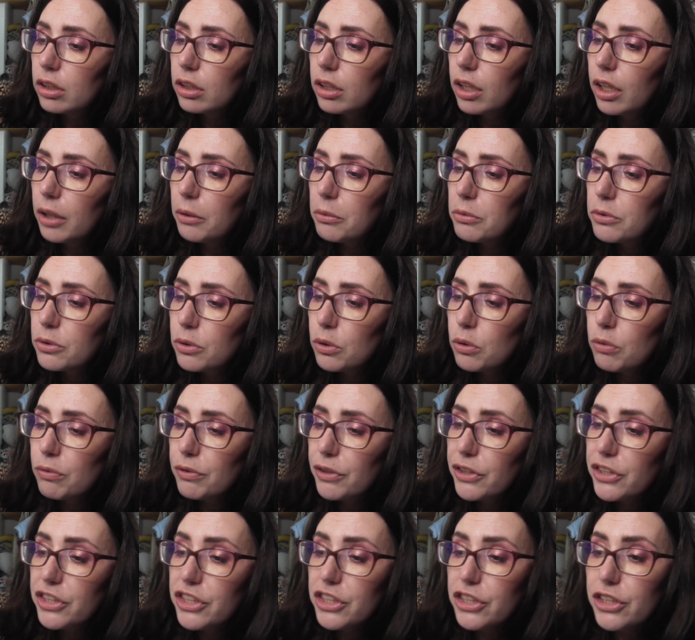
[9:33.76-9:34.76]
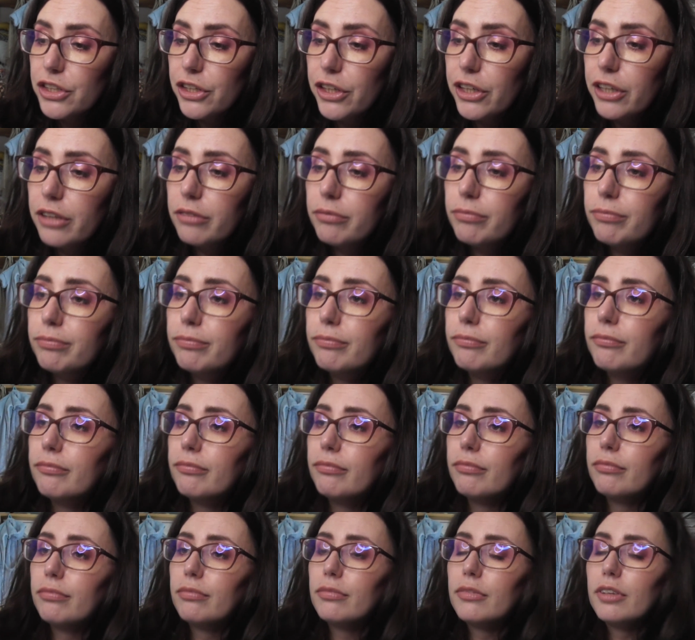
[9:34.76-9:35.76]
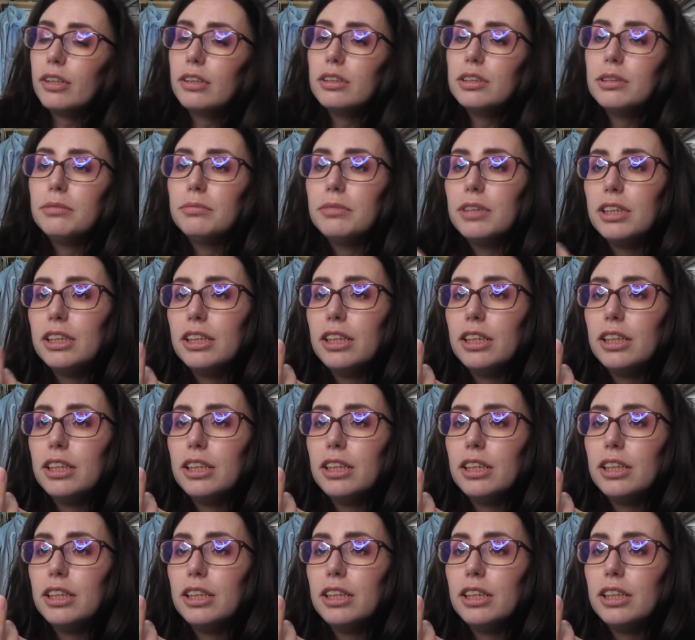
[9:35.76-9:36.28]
out over here. Something